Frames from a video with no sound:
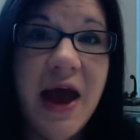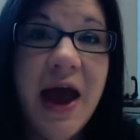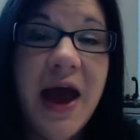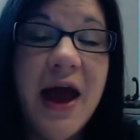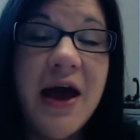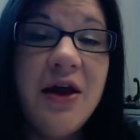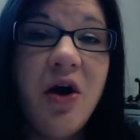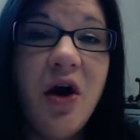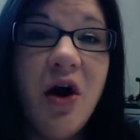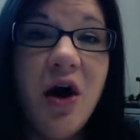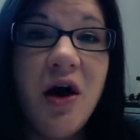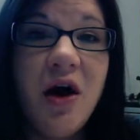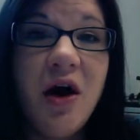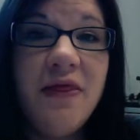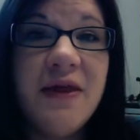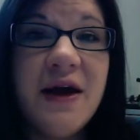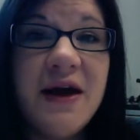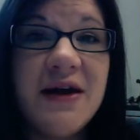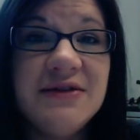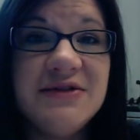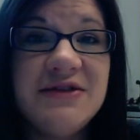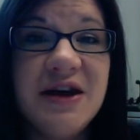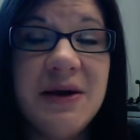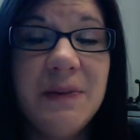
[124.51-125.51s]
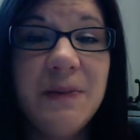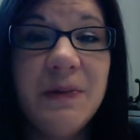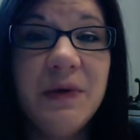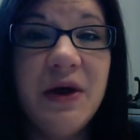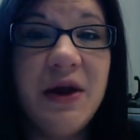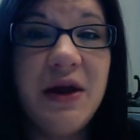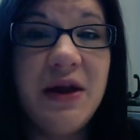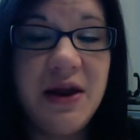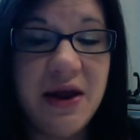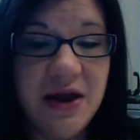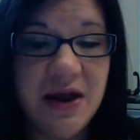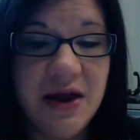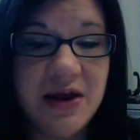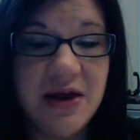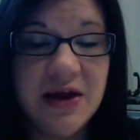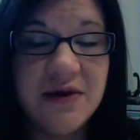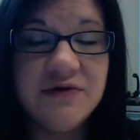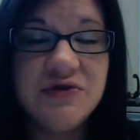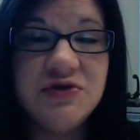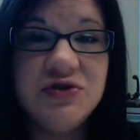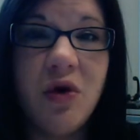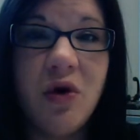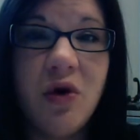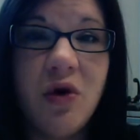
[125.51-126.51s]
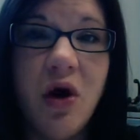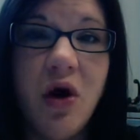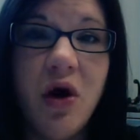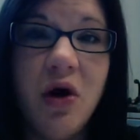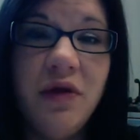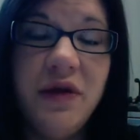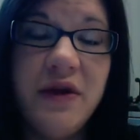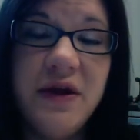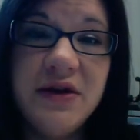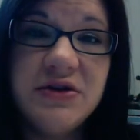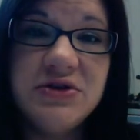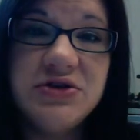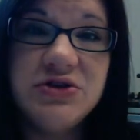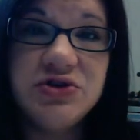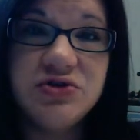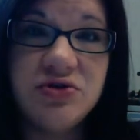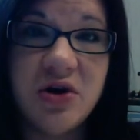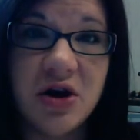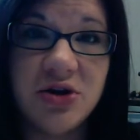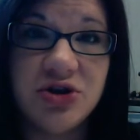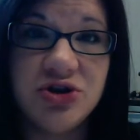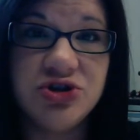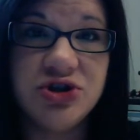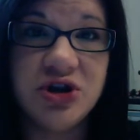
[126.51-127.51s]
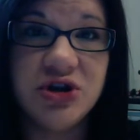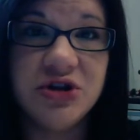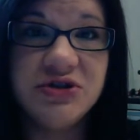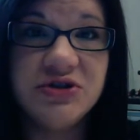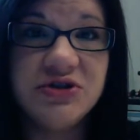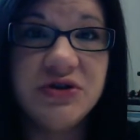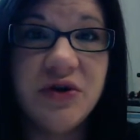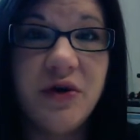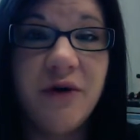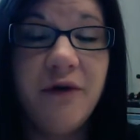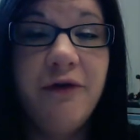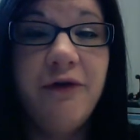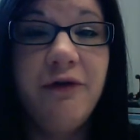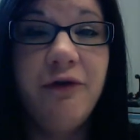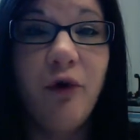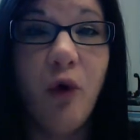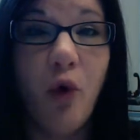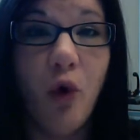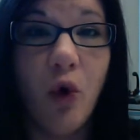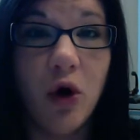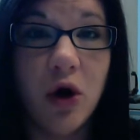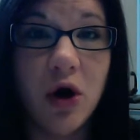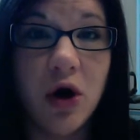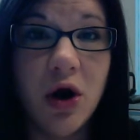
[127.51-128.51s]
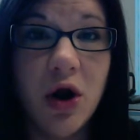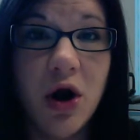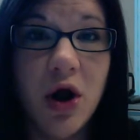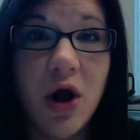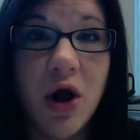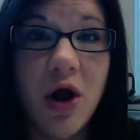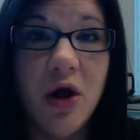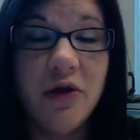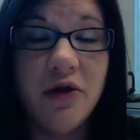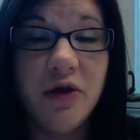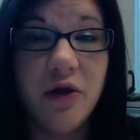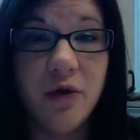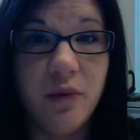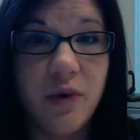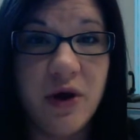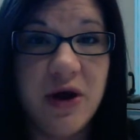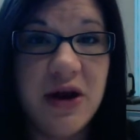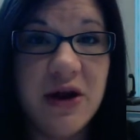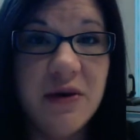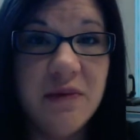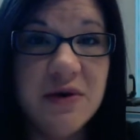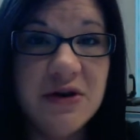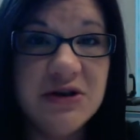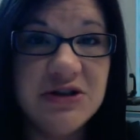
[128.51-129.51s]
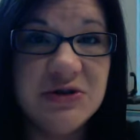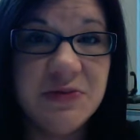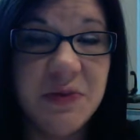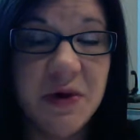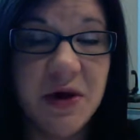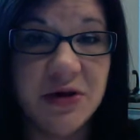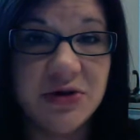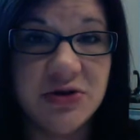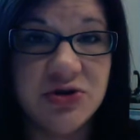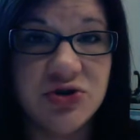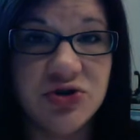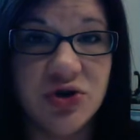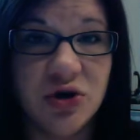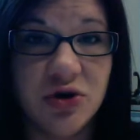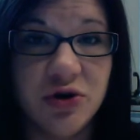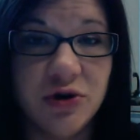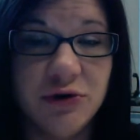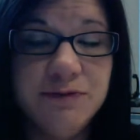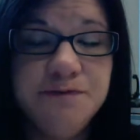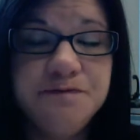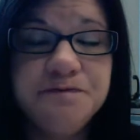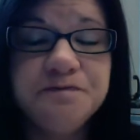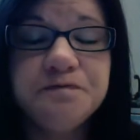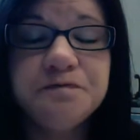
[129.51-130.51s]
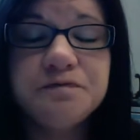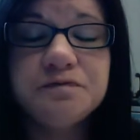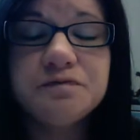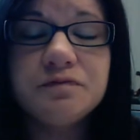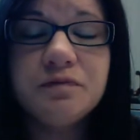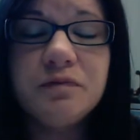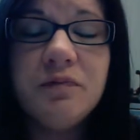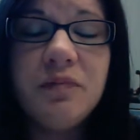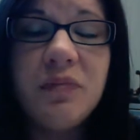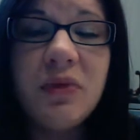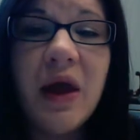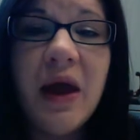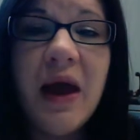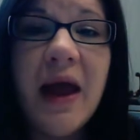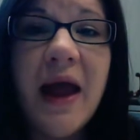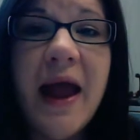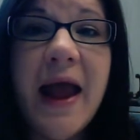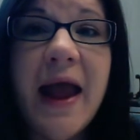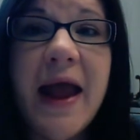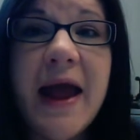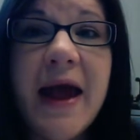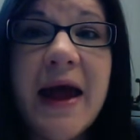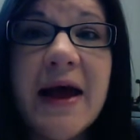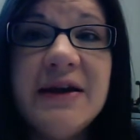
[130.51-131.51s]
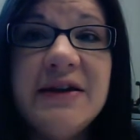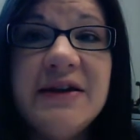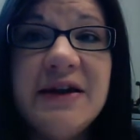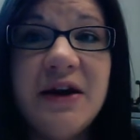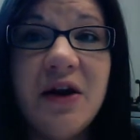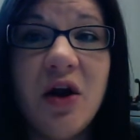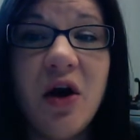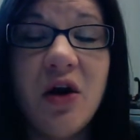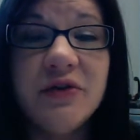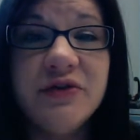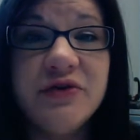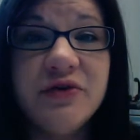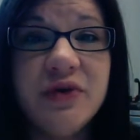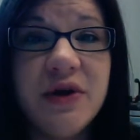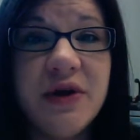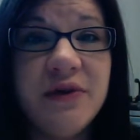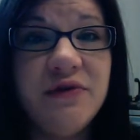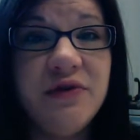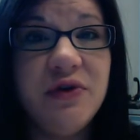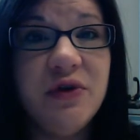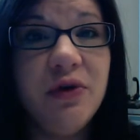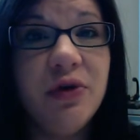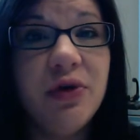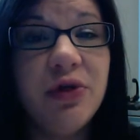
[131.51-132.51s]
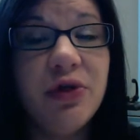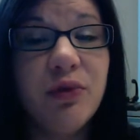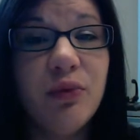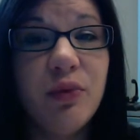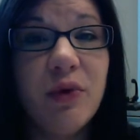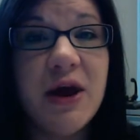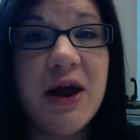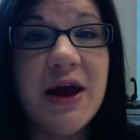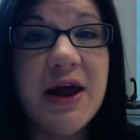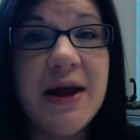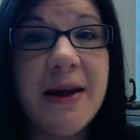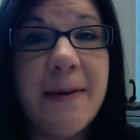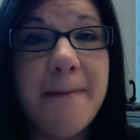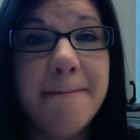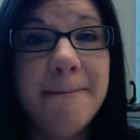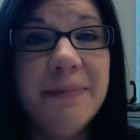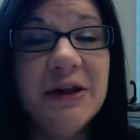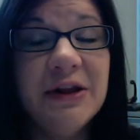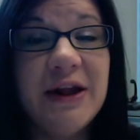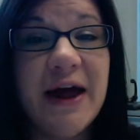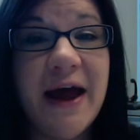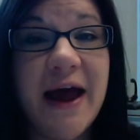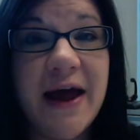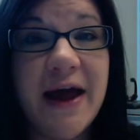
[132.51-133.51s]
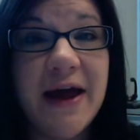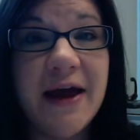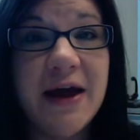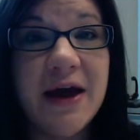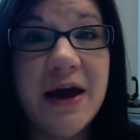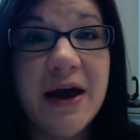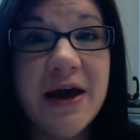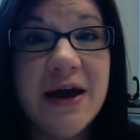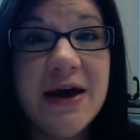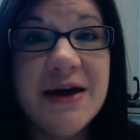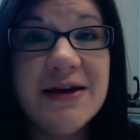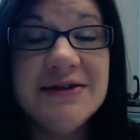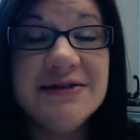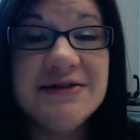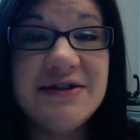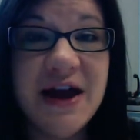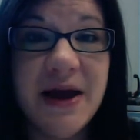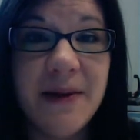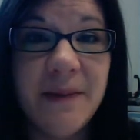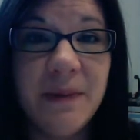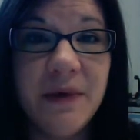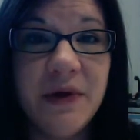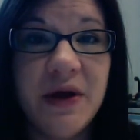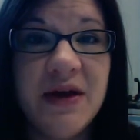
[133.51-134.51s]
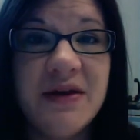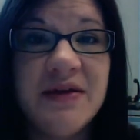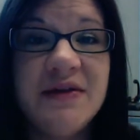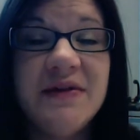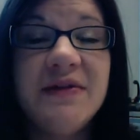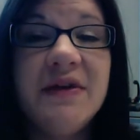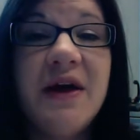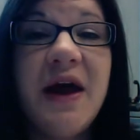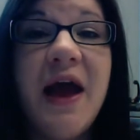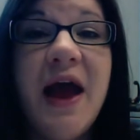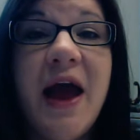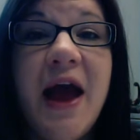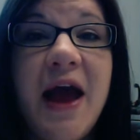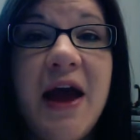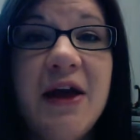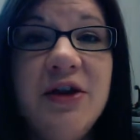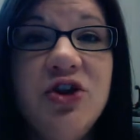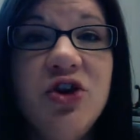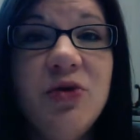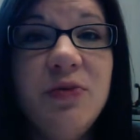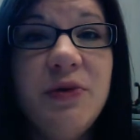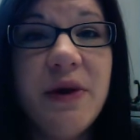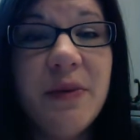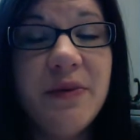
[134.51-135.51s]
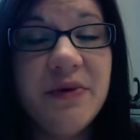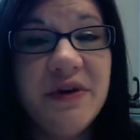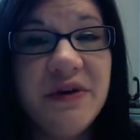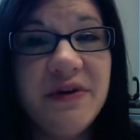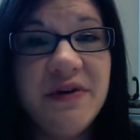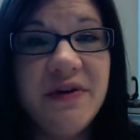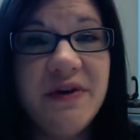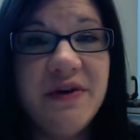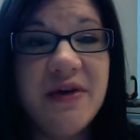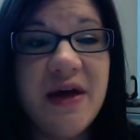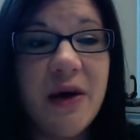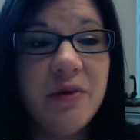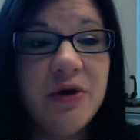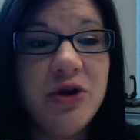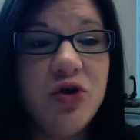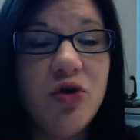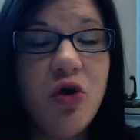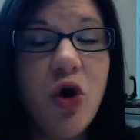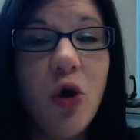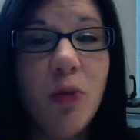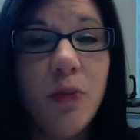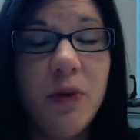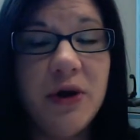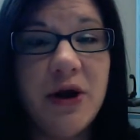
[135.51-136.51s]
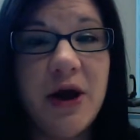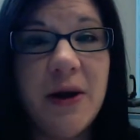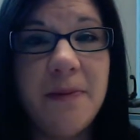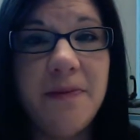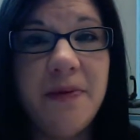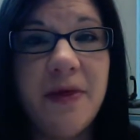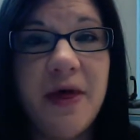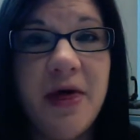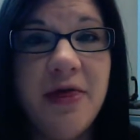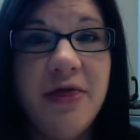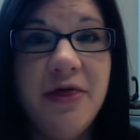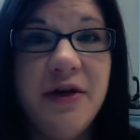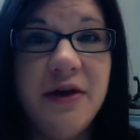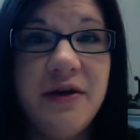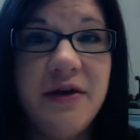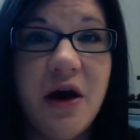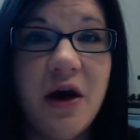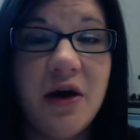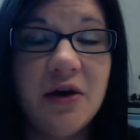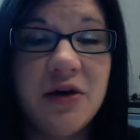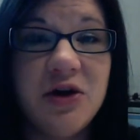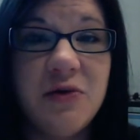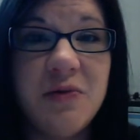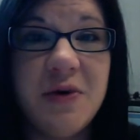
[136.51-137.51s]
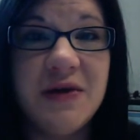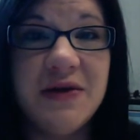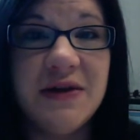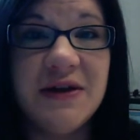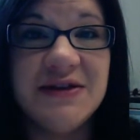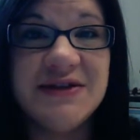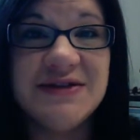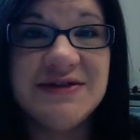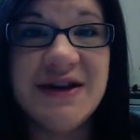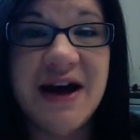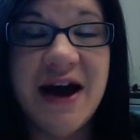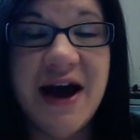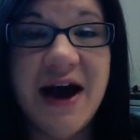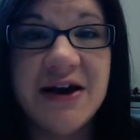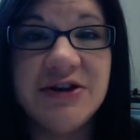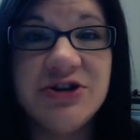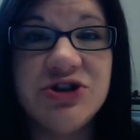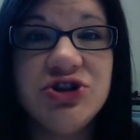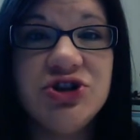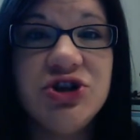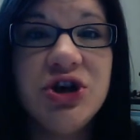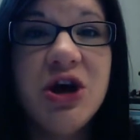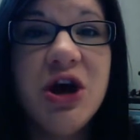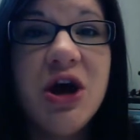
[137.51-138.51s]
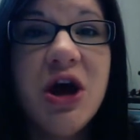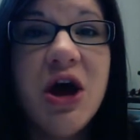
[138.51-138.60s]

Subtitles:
And on that template, it gives you all the instructions for the reading response journal. And it also gives you 3 blank templates. And you'll be able to see that when you open up the document that's attached.